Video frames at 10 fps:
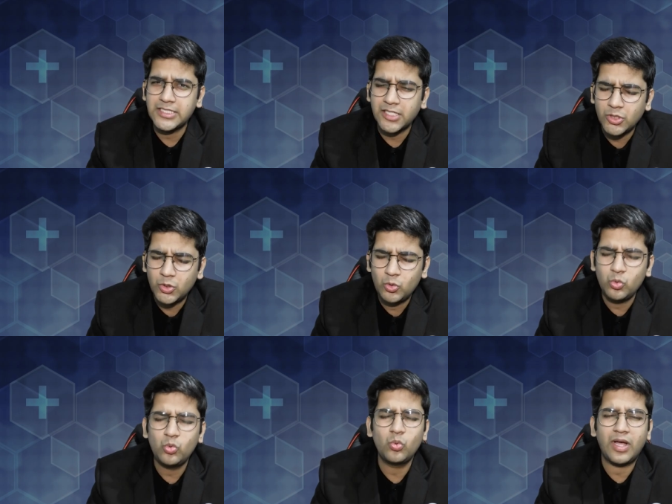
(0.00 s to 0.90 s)
These are the
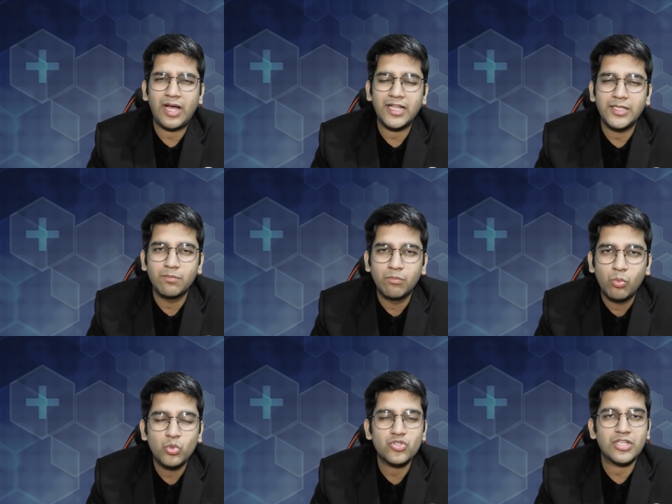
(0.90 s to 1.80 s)
two and the
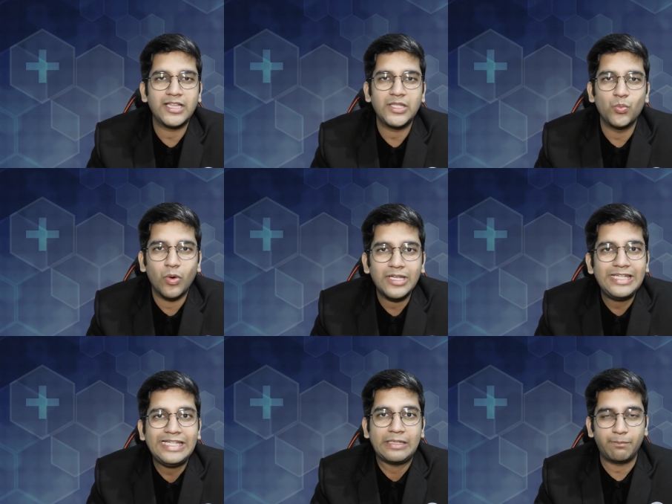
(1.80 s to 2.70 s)
most and the
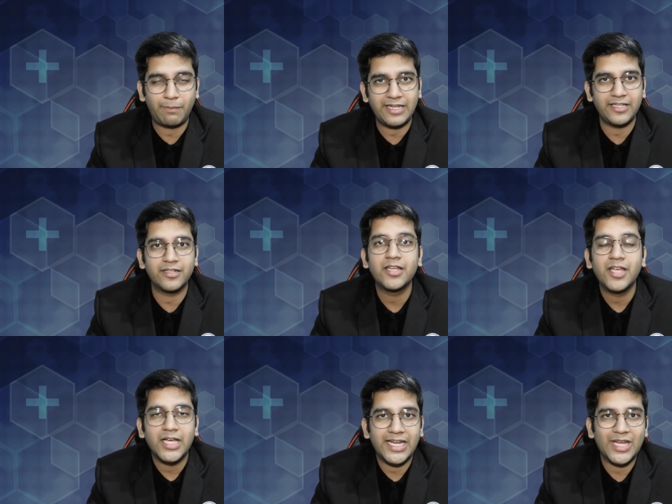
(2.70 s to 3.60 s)
only companion
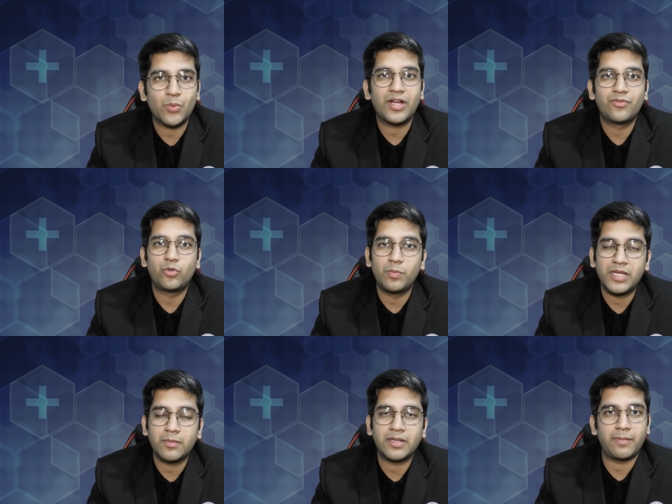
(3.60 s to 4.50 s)
required to
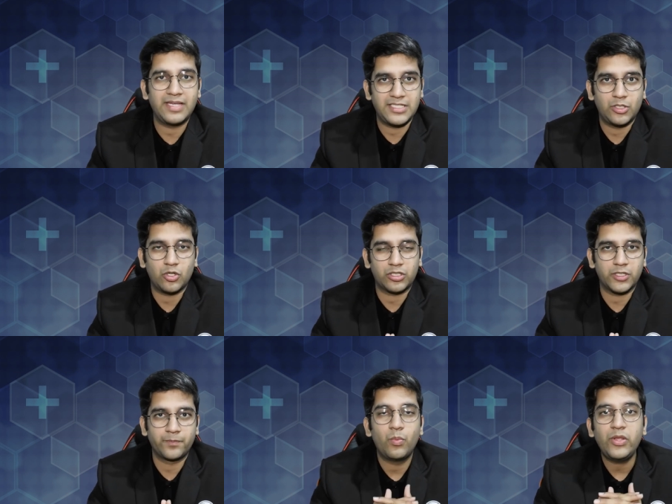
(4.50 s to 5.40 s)
become an amazing
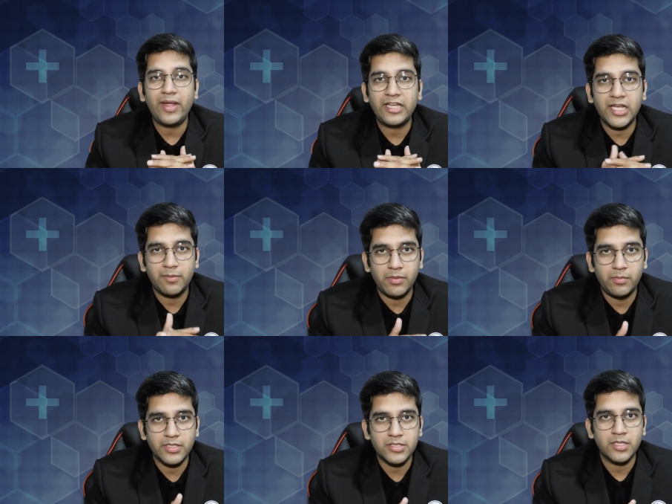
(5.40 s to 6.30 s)
doctor. When you enter
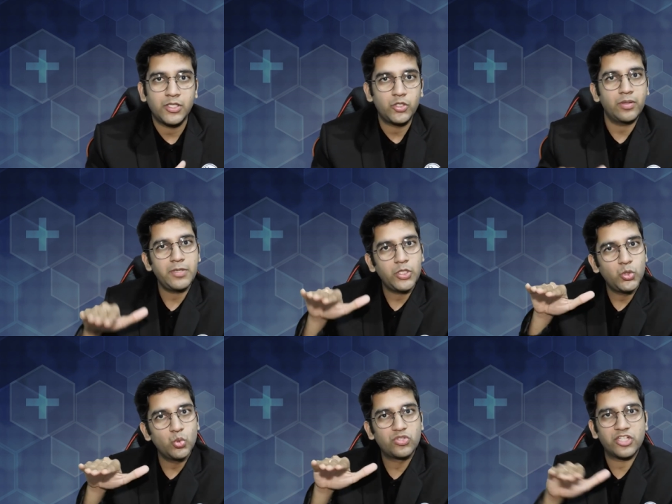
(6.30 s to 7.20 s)
MBBS, there will be
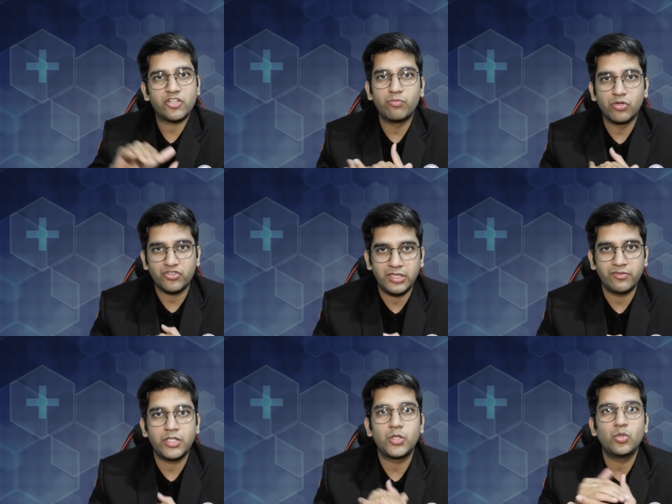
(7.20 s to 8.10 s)
huge set of books
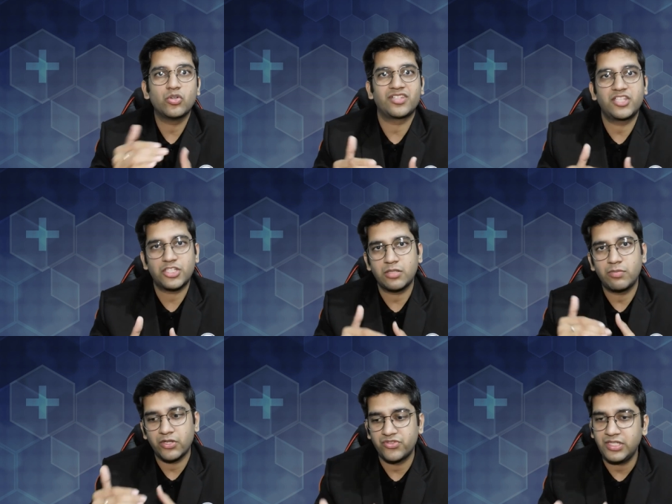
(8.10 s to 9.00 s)
given to you or suggested
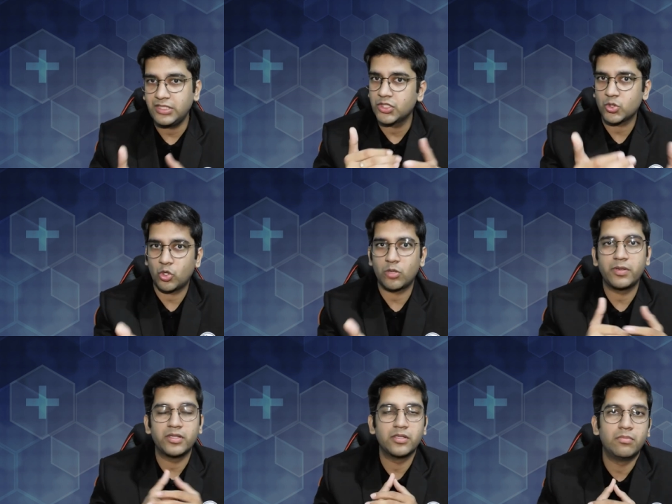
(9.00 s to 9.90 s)
by your seniors or
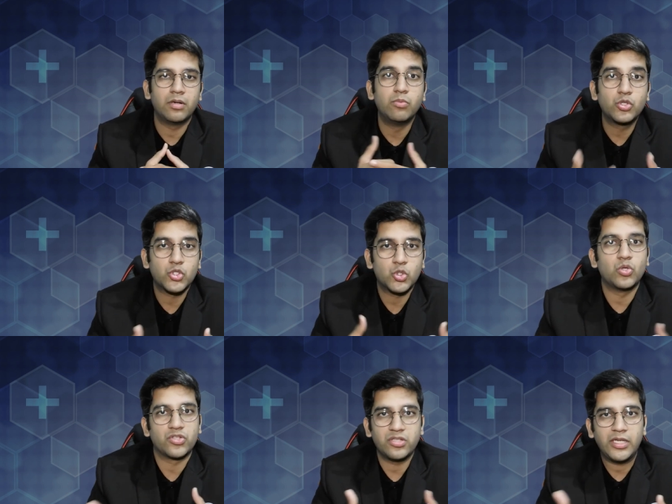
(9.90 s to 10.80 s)
by the
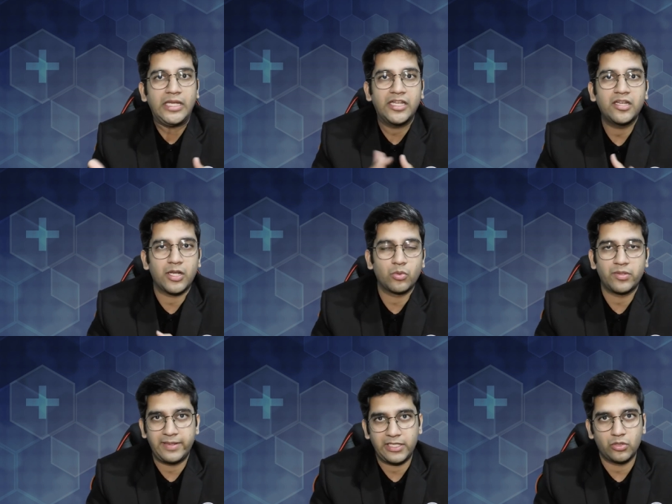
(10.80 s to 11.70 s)
bookstores in and around
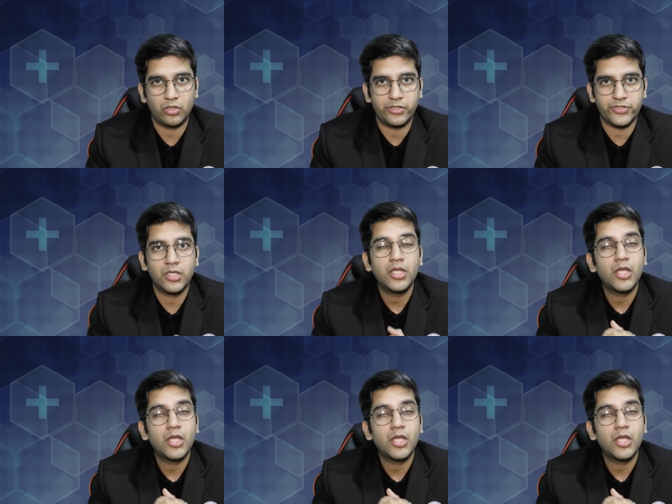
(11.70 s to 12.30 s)
the medical college.